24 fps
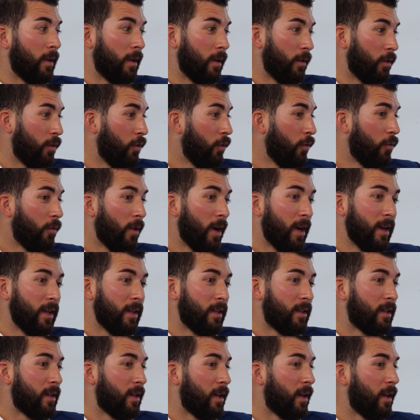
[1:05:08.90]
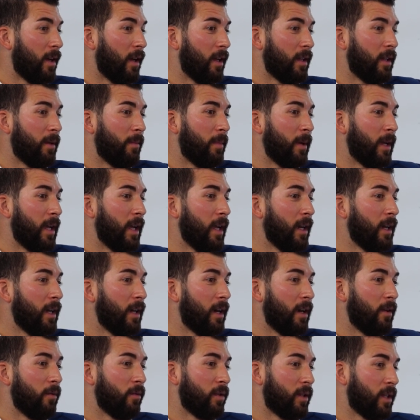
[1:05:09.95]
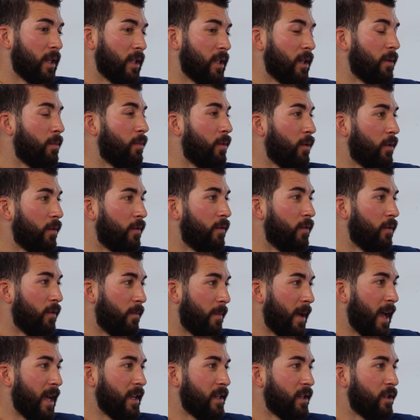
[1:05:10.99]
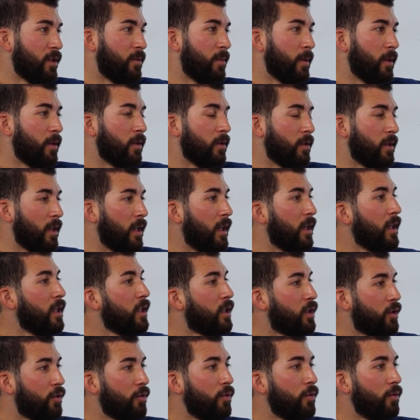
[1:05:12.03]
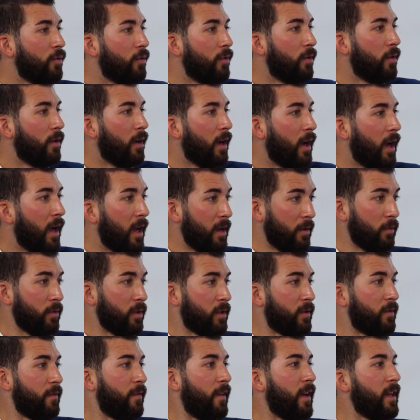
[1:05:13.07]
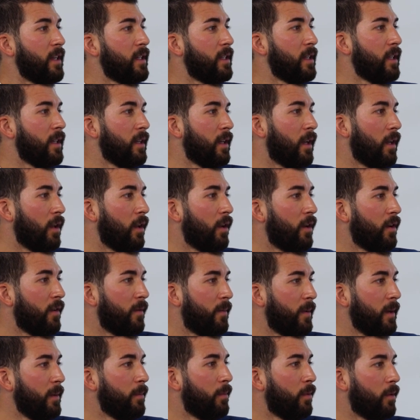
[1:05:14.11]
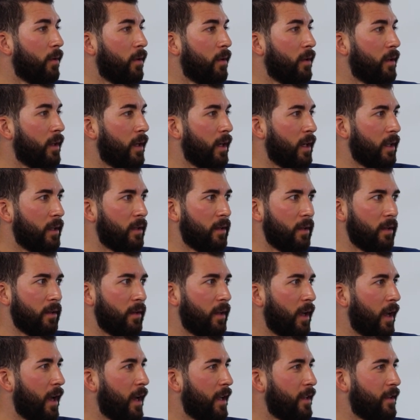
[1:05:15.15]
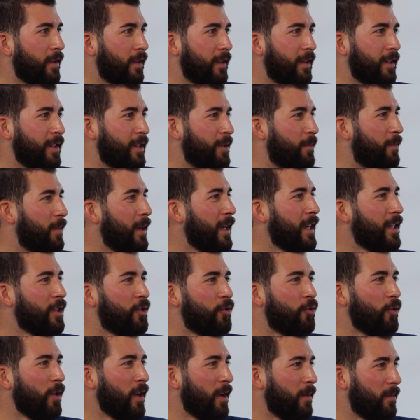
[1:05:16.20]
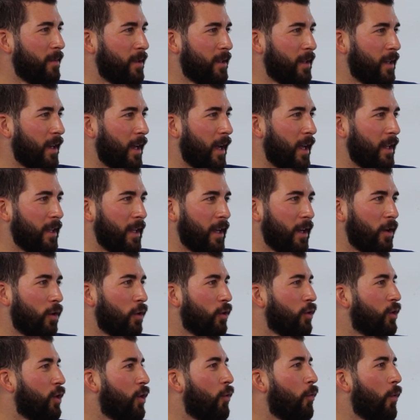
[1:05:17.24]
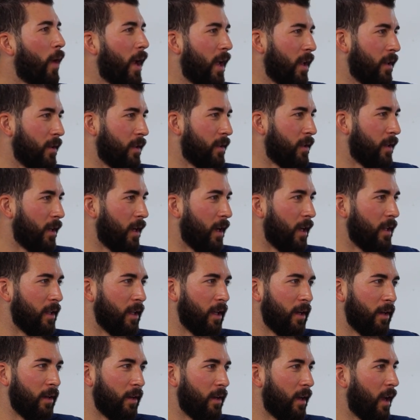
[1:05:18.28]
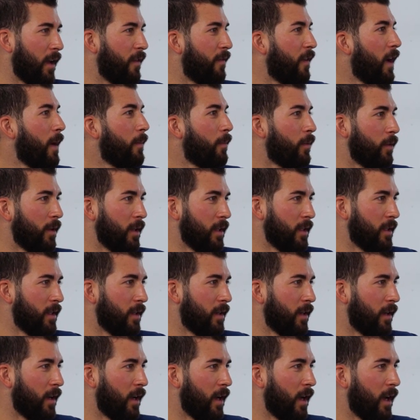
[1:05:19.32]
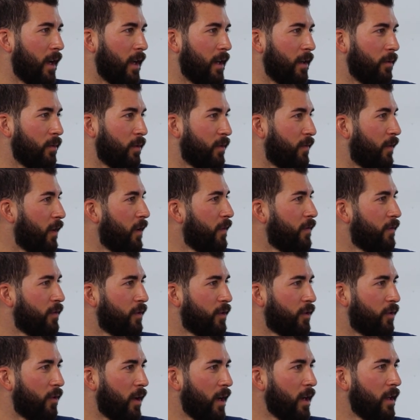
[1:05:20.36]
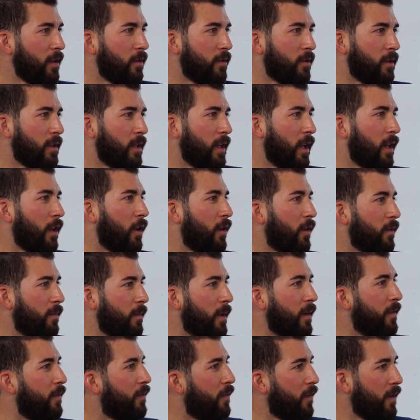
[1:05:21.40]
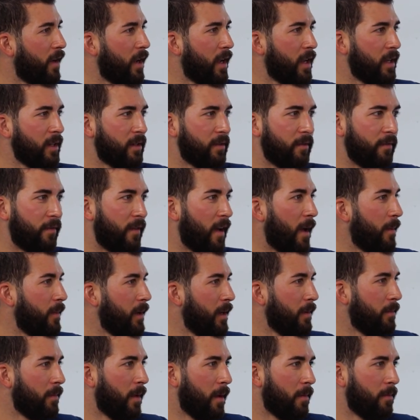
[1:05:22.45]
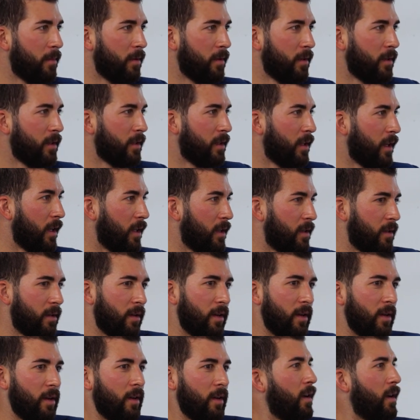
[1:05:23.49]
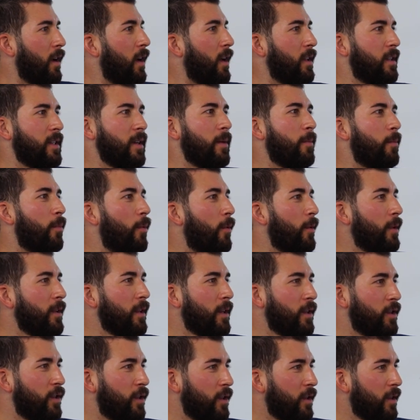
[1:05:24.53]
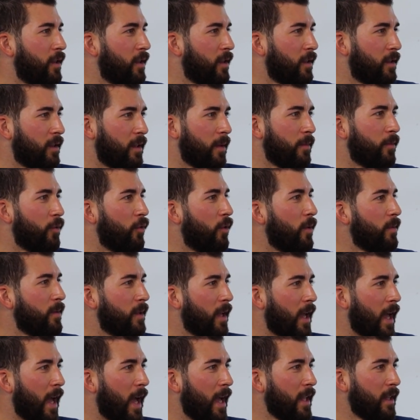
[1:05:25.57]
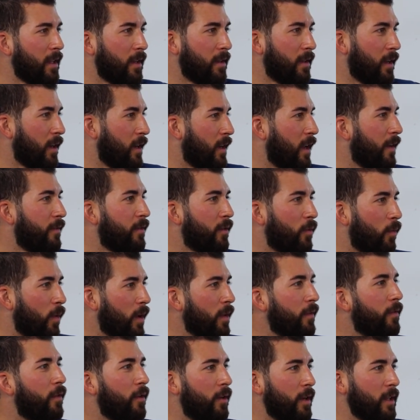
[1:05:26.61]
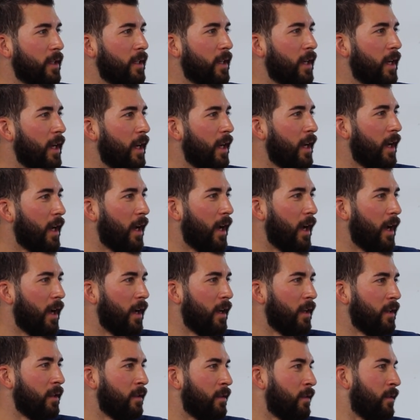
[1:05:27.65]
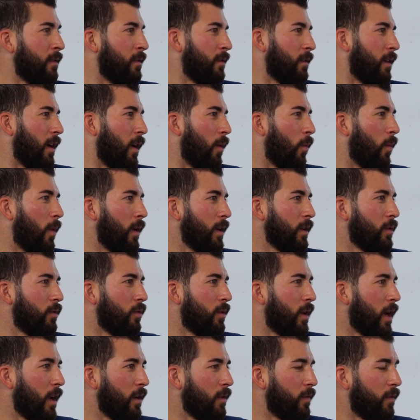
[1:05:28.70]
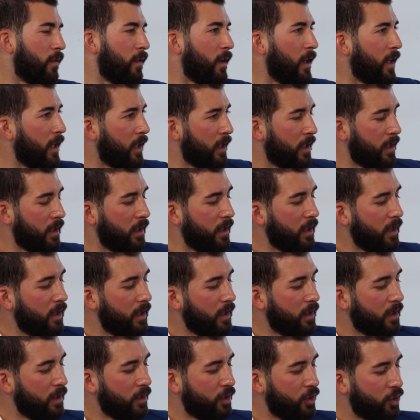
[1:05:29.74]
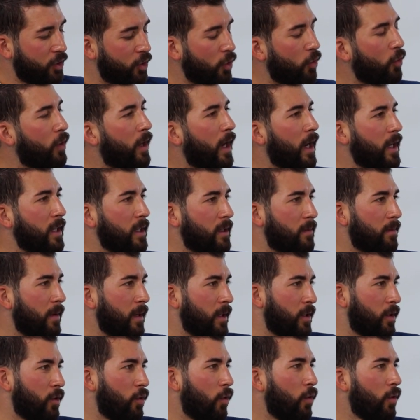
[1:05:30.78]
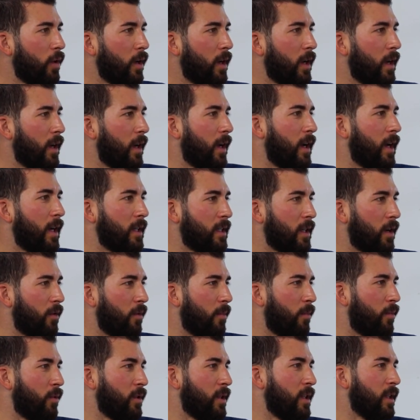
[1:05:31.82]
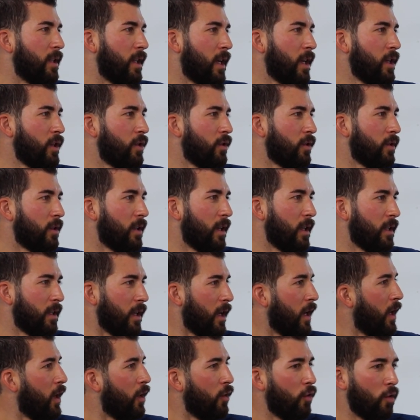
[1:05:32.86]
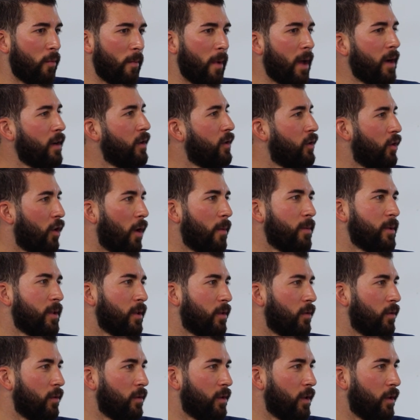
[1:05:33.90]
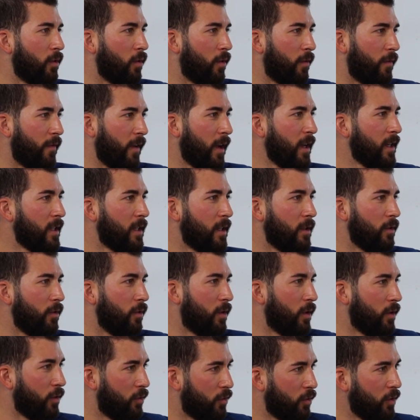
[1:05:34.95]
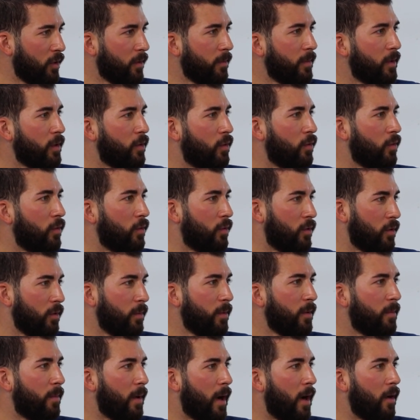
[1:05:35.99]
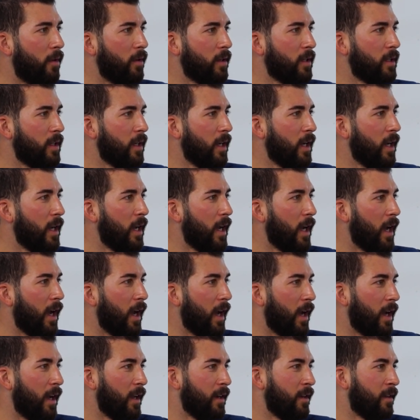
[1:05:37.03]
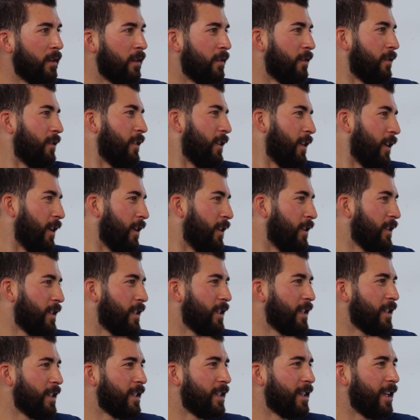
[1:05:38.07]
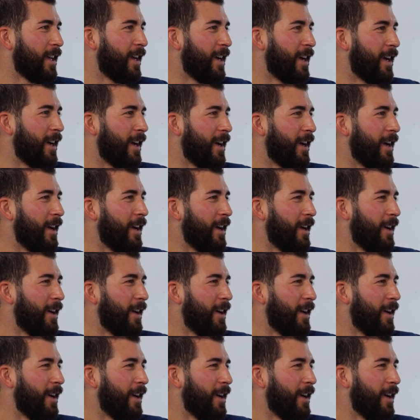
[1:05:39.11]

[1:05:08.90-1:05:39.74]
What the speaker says: You read it at the beginning, and it was such a beautiful passage because it is true. I was facing a lot of people that they had these big dreams and they got derailed and they gave up on it. And it was very frustrating to see a lot of my friends and family members that at some point they shared some dreams they had and they never went for it. And I wanted to kind of like showcase my story as a representation that no matter the obstacles that you're facing, you can turn them into superpowers. And it is just a